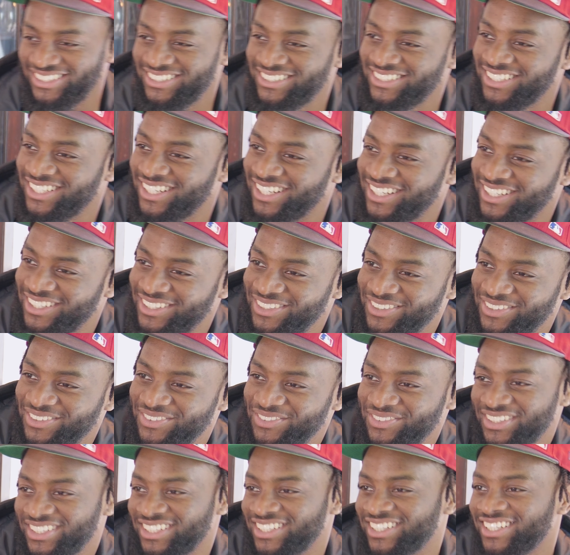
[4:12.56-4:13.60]
Just like
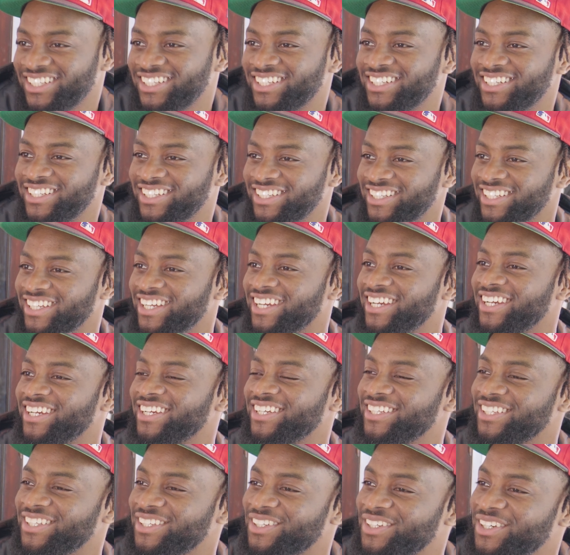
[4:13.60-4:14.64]
the yin and
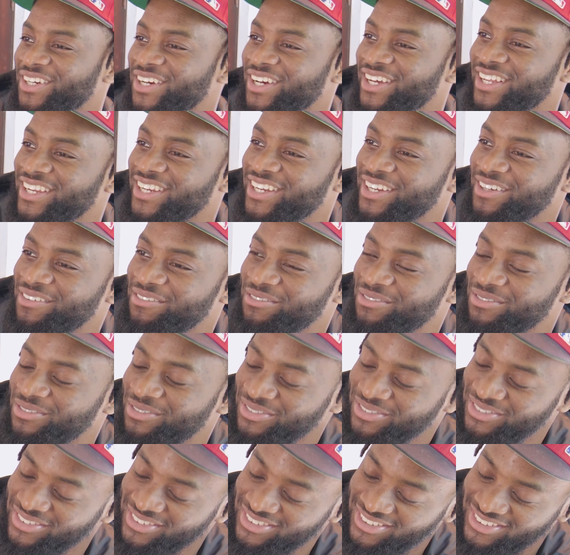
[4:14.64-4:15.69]
yang, you can't have
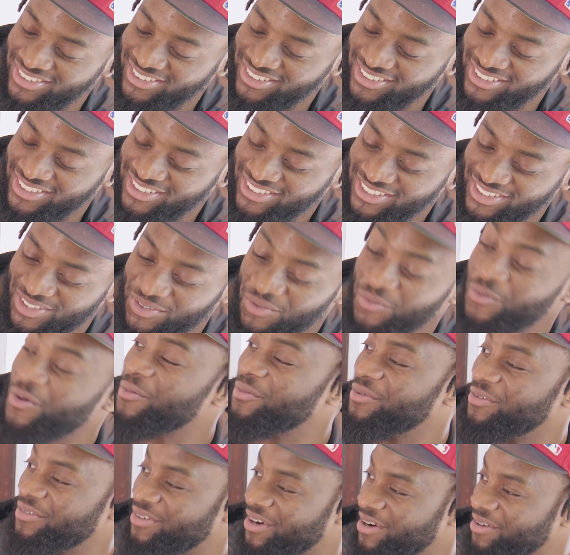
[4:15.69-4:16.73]
one
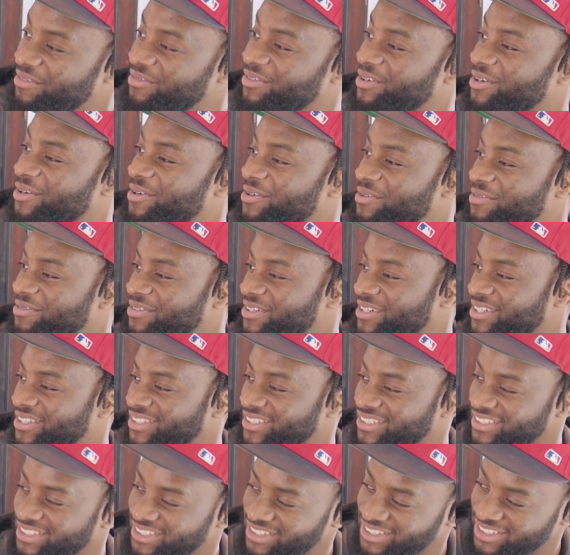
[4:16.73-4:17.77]
without the
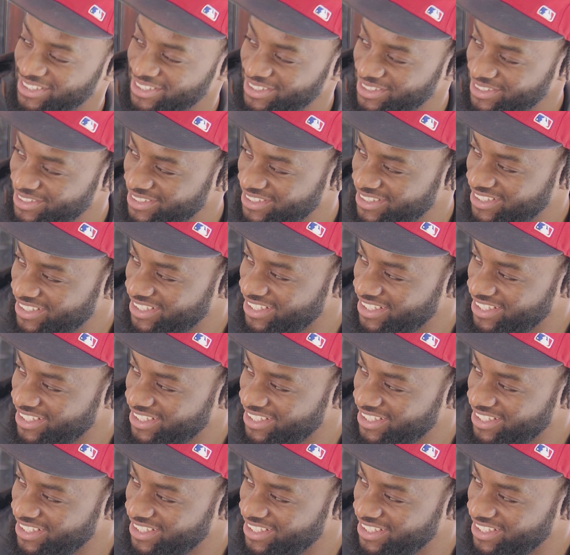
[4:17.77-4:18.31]
other,